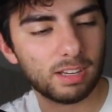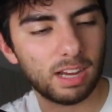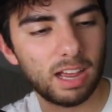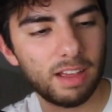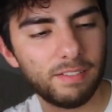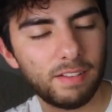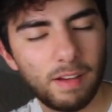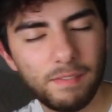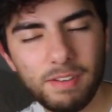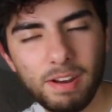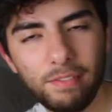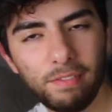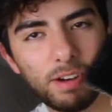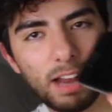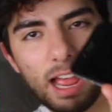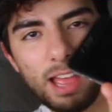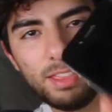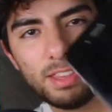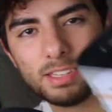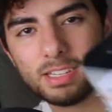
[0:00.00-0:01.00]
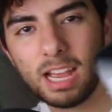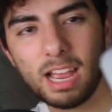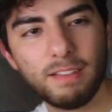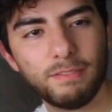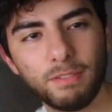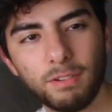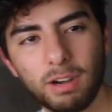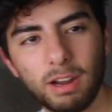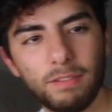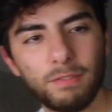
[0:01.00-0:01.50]
I've never had this
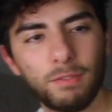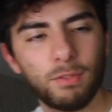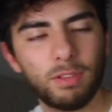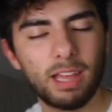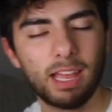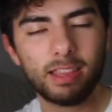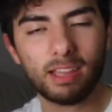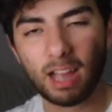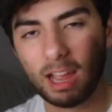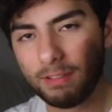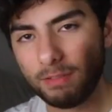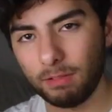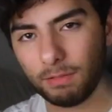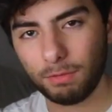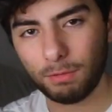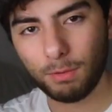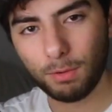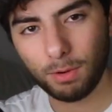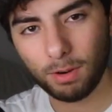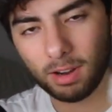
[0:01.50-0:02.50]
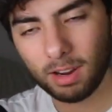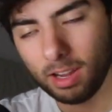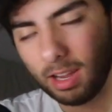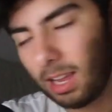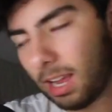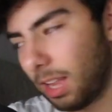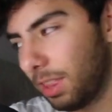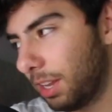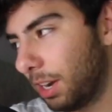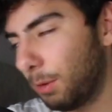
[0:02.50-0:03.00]
iPhone. I've only had the iPhone 4,
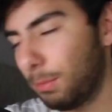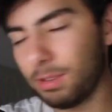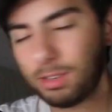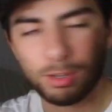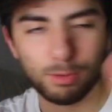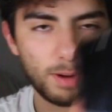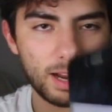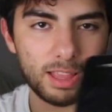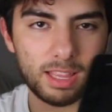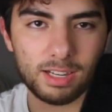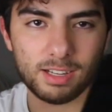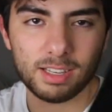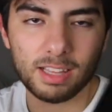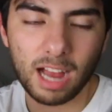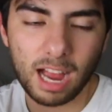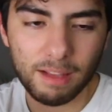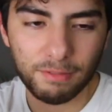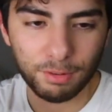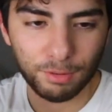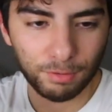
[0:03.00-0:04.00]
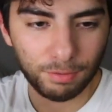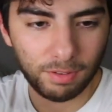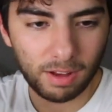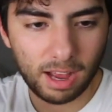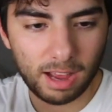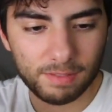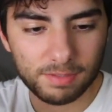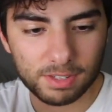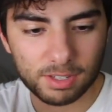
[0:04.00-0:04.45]
and then I went directly to the iPhone 5.